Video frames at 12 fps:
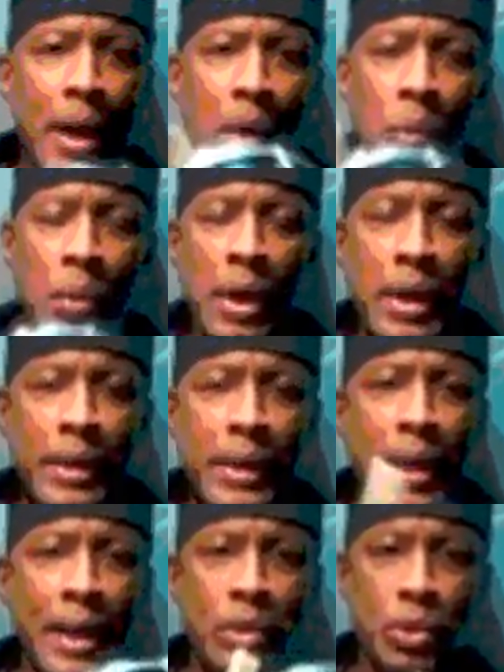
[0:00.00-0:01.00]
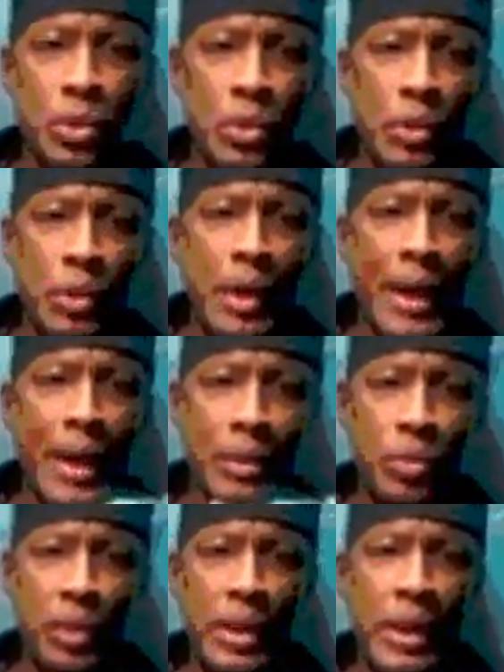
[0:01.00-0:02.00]
And 1 and 2 and
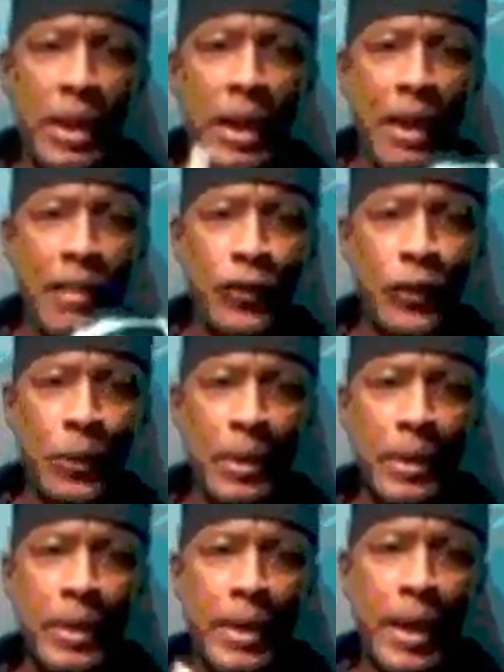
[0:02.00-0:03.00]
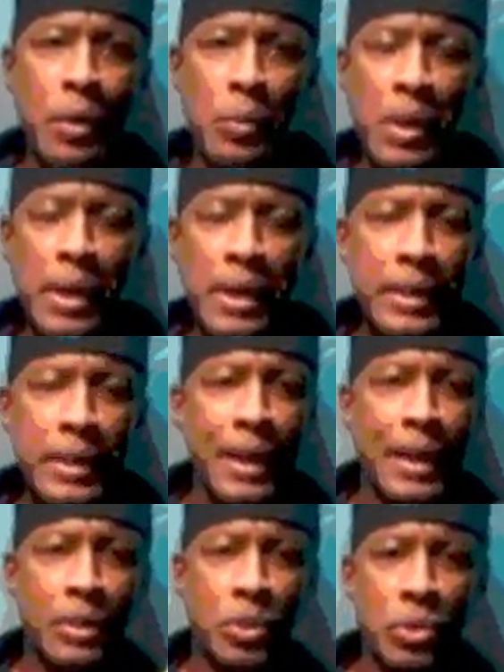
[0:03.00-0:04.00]
3 and 4. And 1
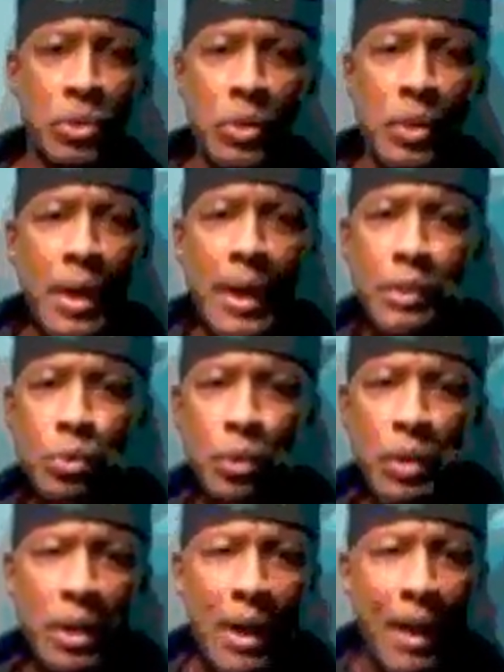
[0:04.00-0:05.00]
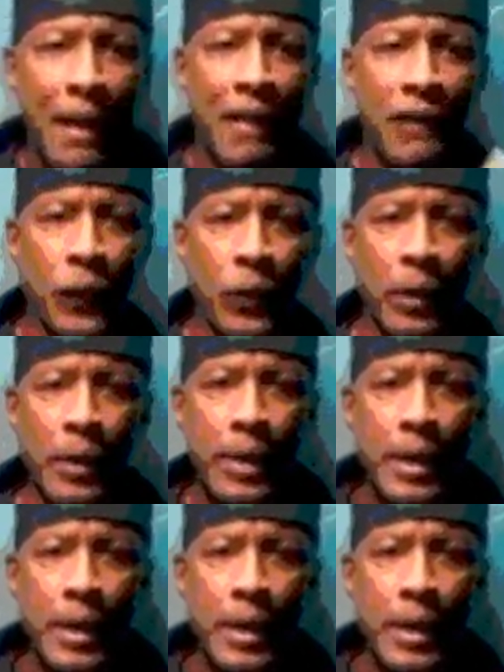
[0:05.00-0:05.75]
and 2 and 3 and 4.